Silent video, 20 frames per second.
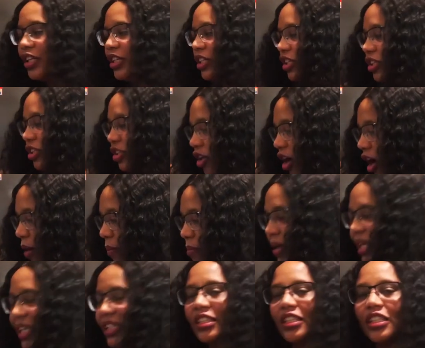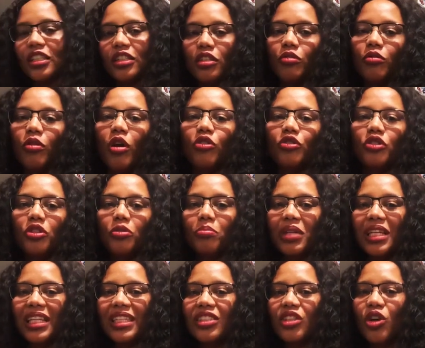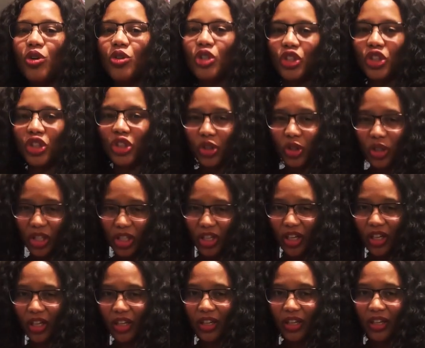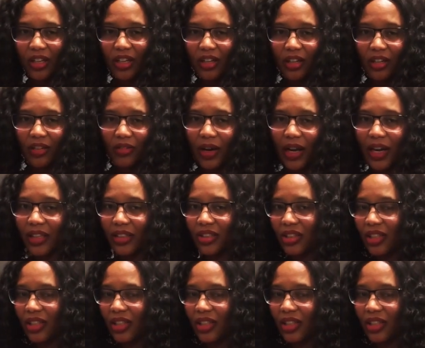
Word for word: you start mixing it around to mix out the sugar right?